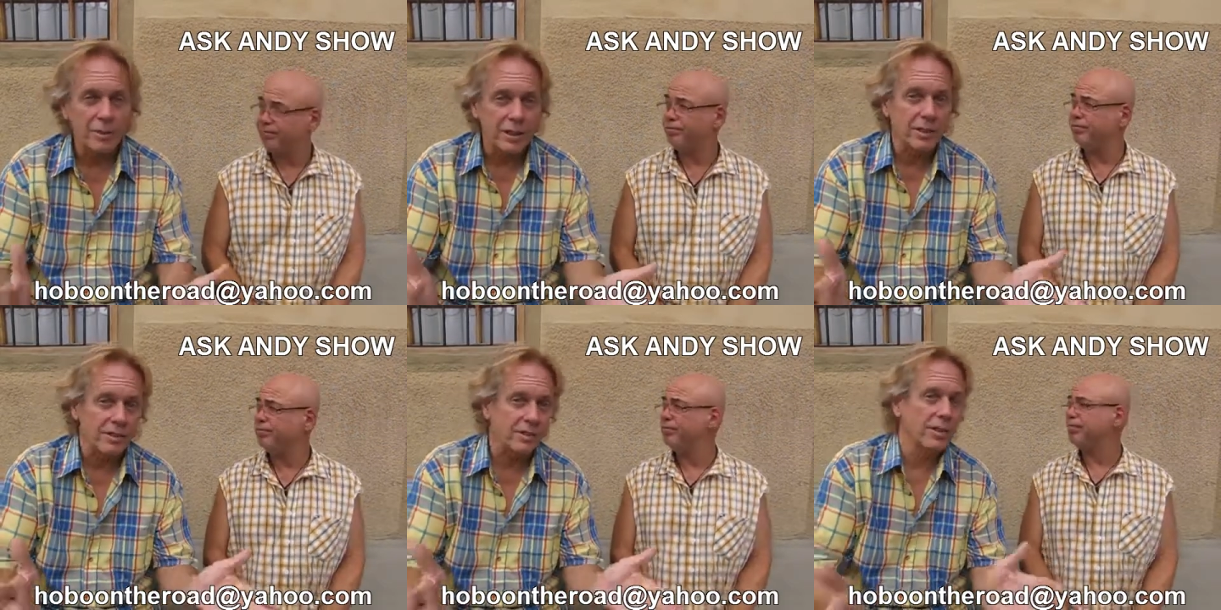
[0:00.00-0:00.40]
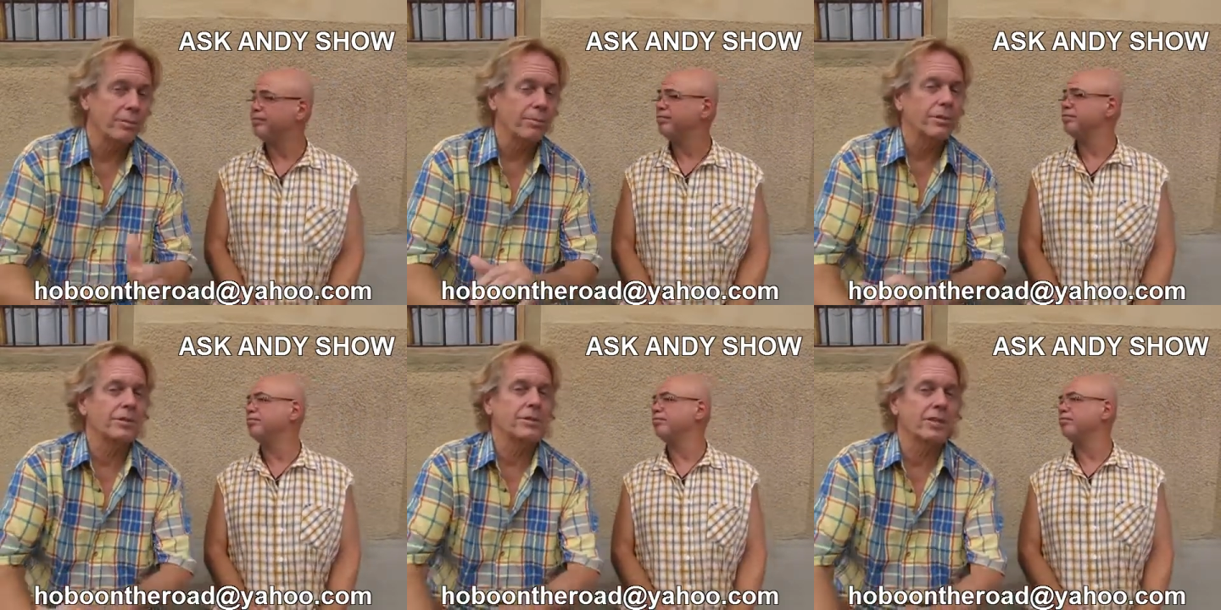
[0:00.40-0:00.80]
Speaker 1: be the
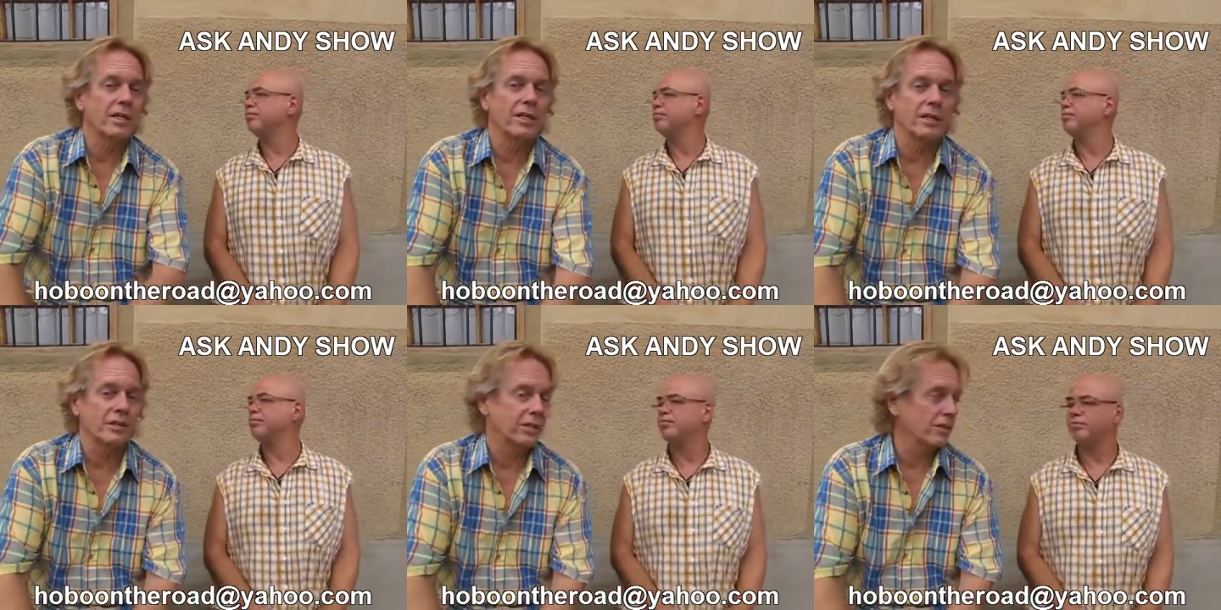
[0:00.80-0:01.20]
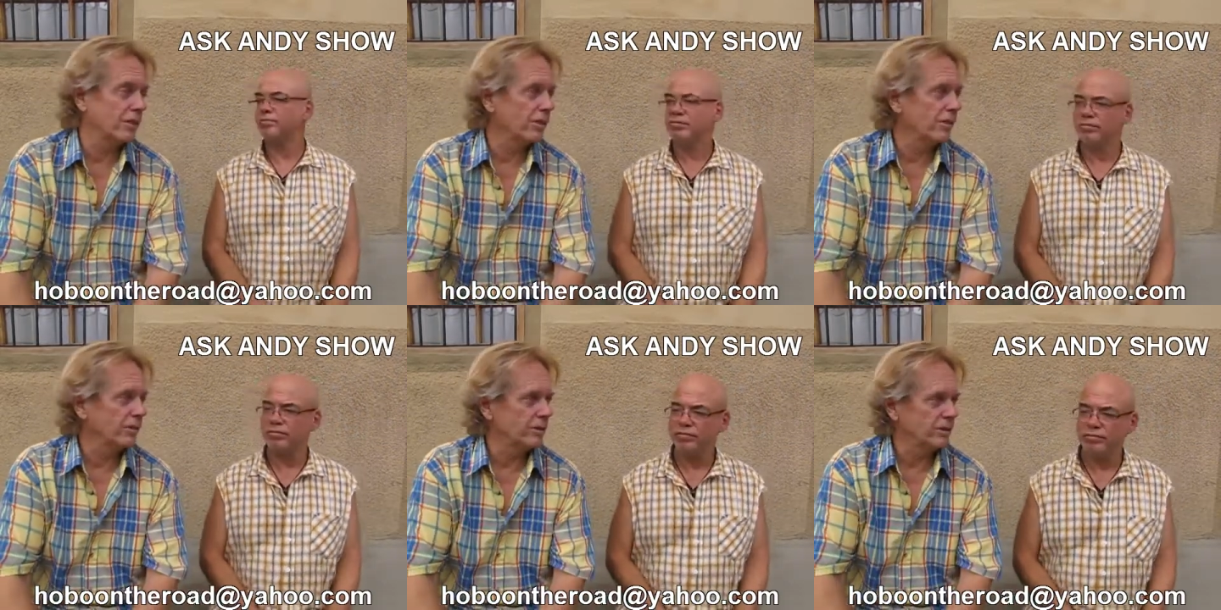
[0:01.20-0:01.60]
simplest thing to
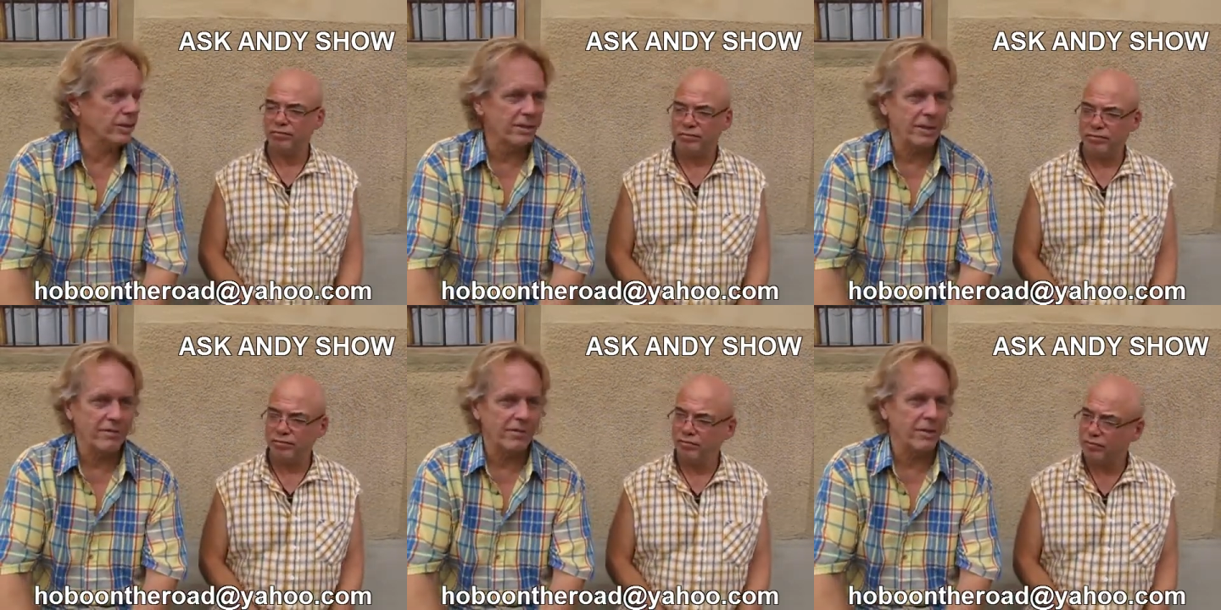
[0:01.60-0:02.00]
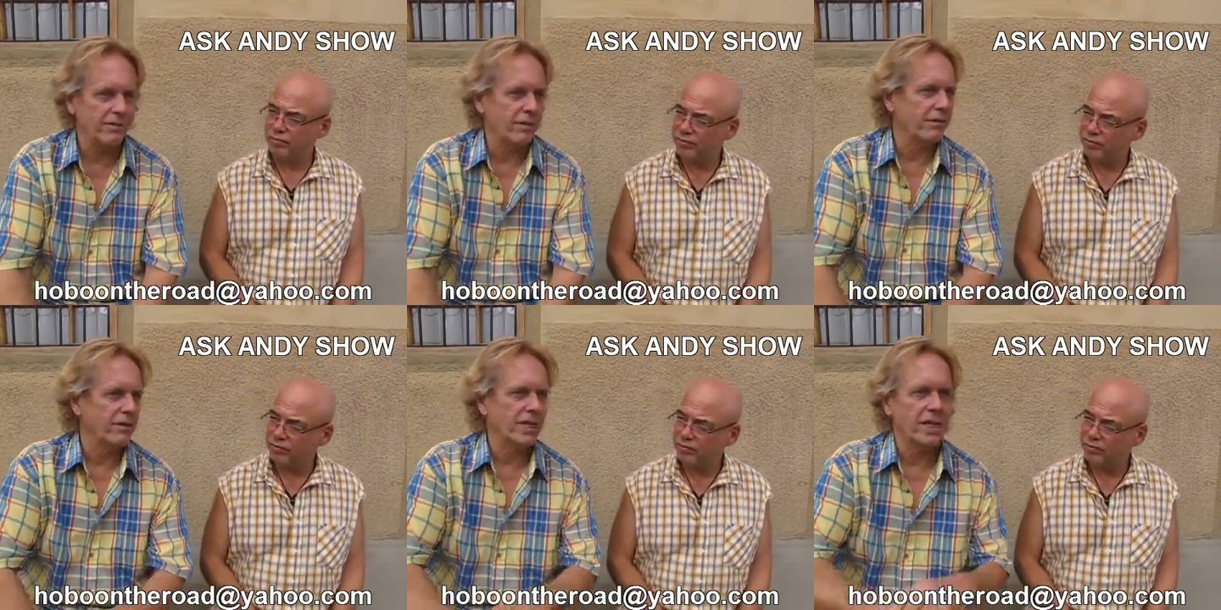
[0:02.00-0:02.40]
do is even if you
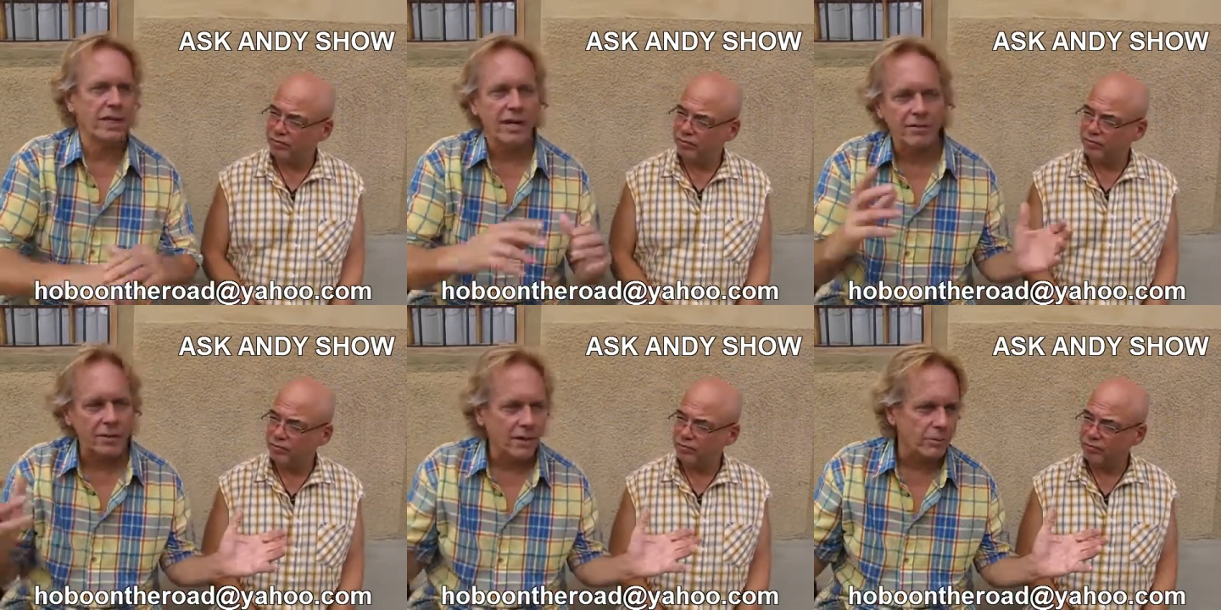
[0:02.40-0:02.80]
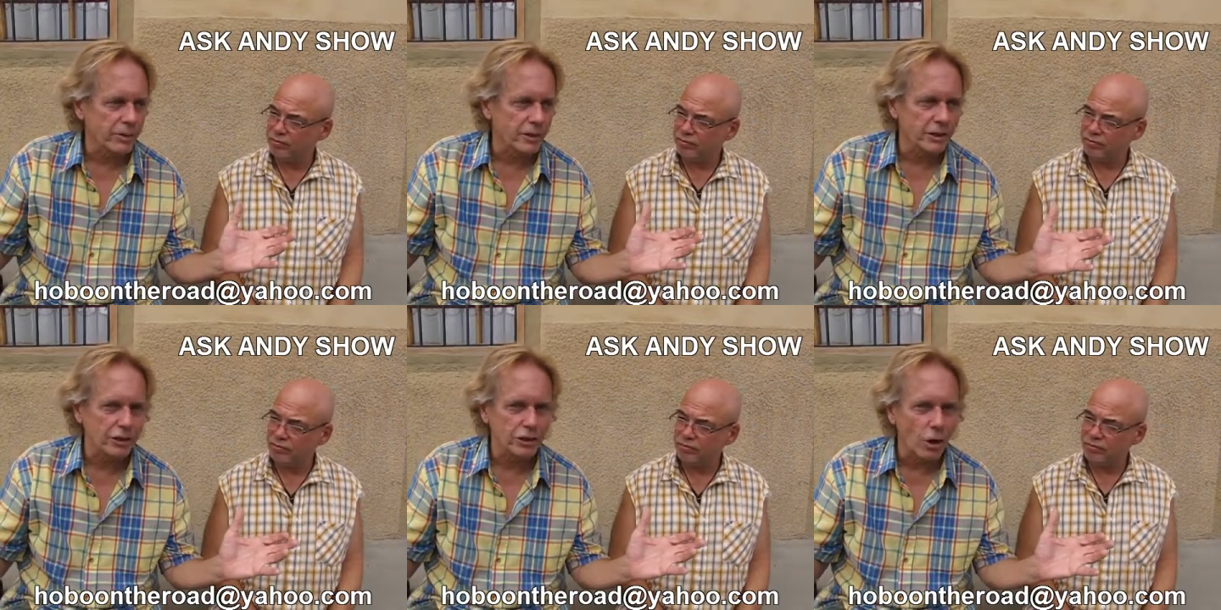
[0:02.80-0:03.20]
forget everything we
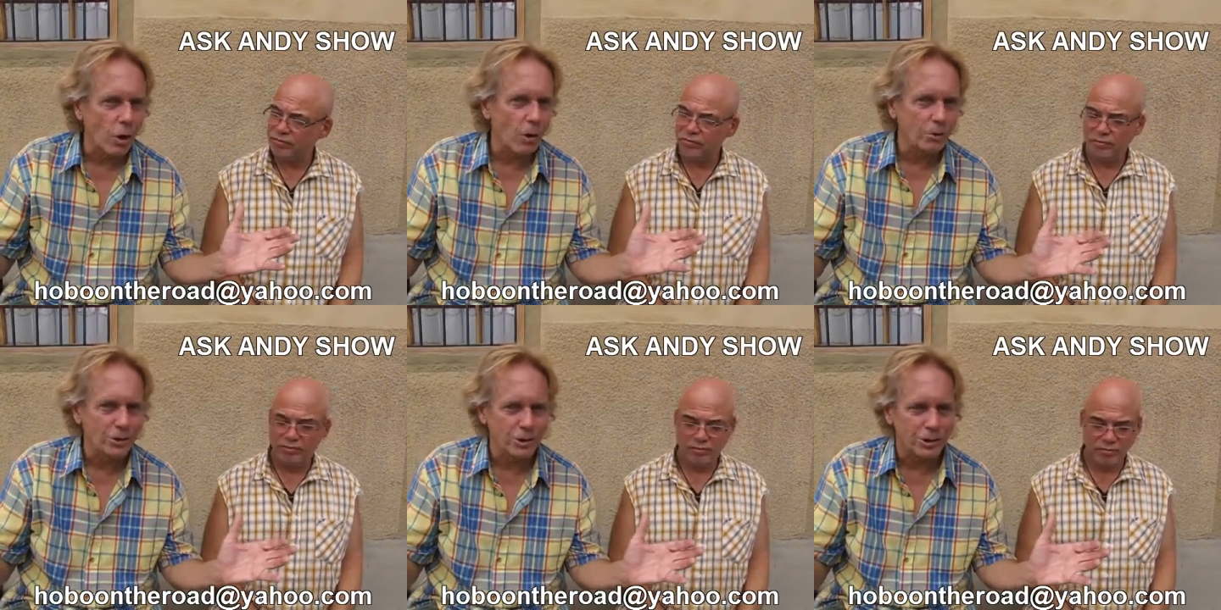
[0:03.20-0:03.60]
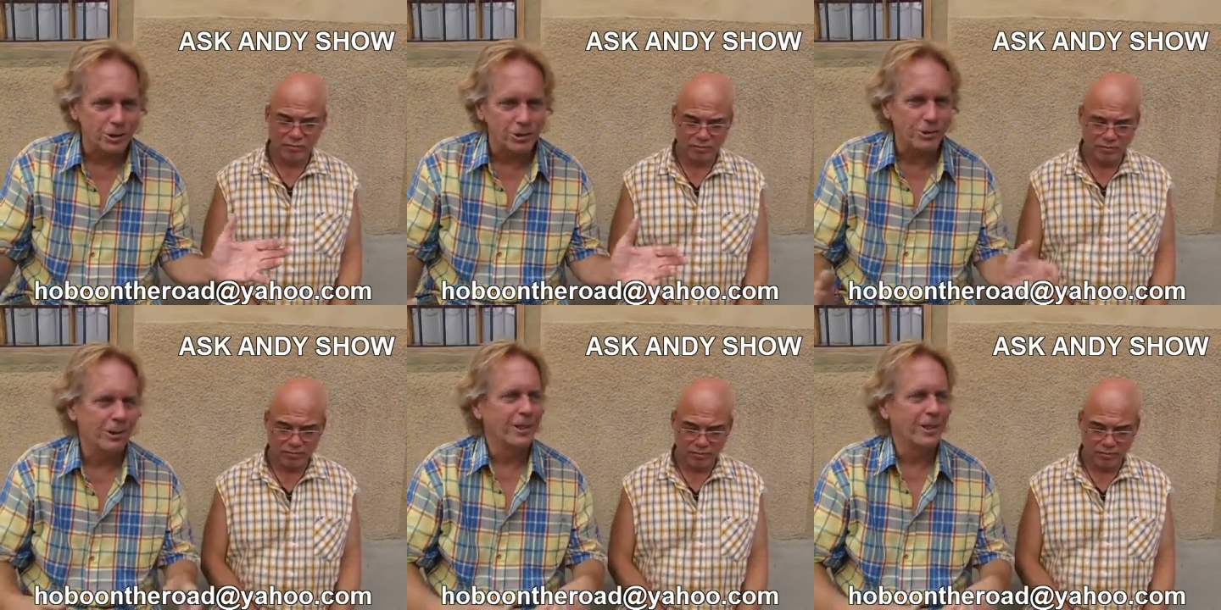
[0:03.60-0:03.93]
just told you,